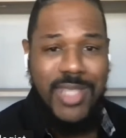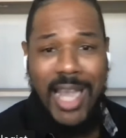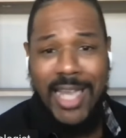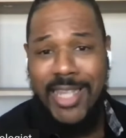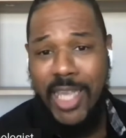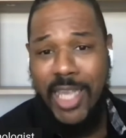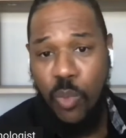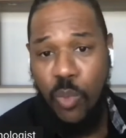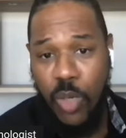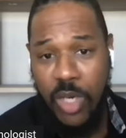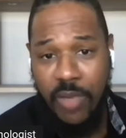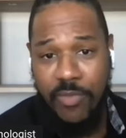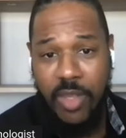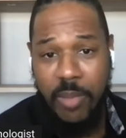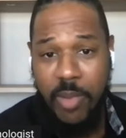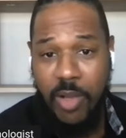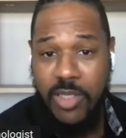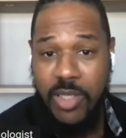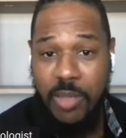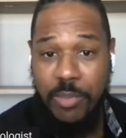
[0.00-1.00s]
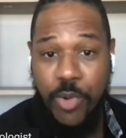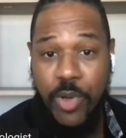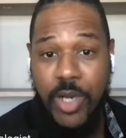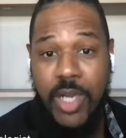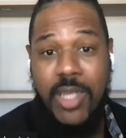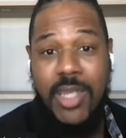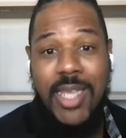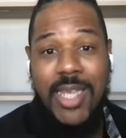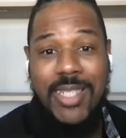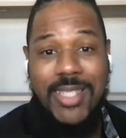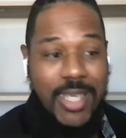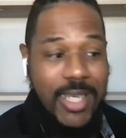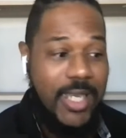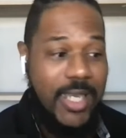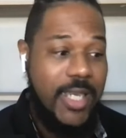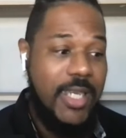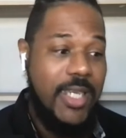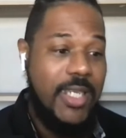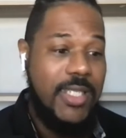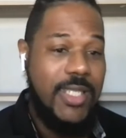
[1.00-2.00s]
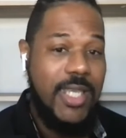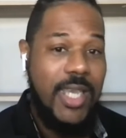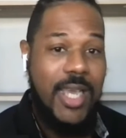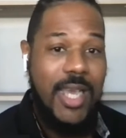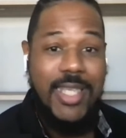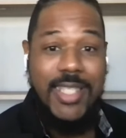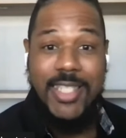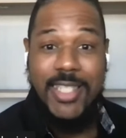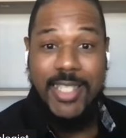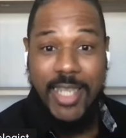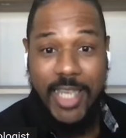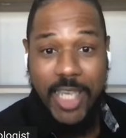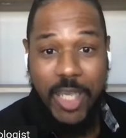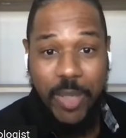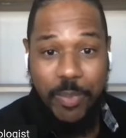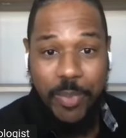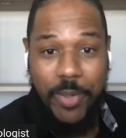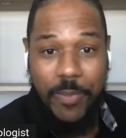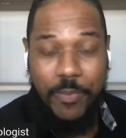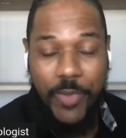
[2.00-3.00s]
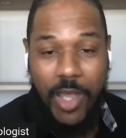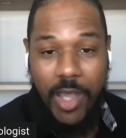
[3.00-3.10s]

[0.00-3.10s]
I think one of the most important things is sleep.